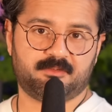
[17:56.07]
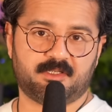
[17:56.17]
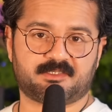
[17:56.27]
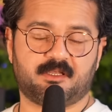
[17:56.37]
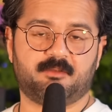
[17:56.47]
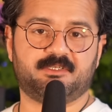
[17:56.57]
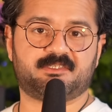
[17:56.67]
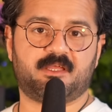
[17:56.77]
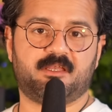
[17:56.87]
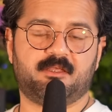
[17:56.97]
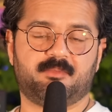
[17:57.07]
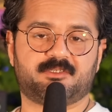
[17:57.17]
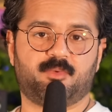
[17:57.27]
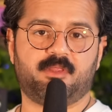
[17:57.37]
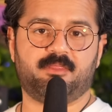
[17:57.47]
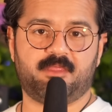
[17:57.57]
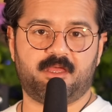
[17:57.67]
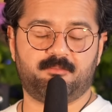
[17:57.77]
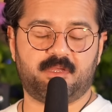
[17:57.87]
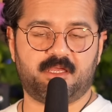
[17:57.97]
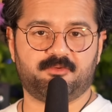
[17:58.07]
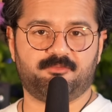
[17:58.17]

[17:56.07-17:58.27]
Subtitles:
that's going to be standing between them and